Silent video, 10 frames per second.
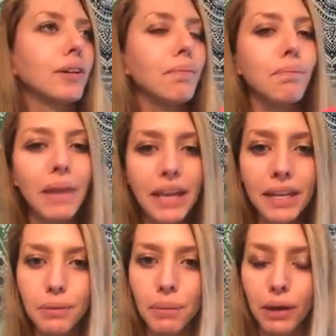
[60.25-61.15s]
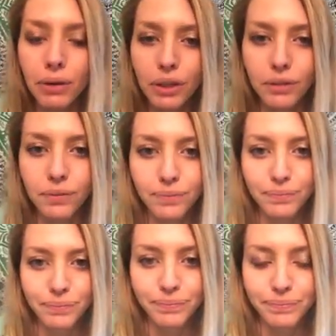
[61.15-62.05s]
Make it about you.
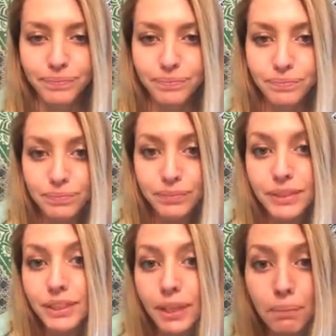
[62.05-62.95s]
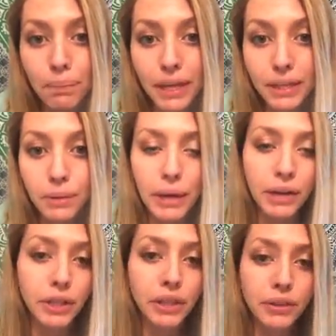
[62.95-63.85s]
Make it
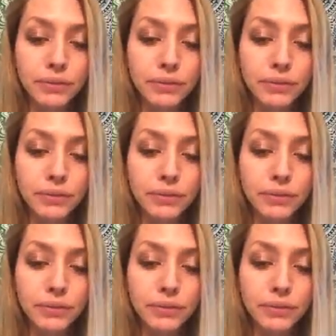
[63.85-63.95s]
about you.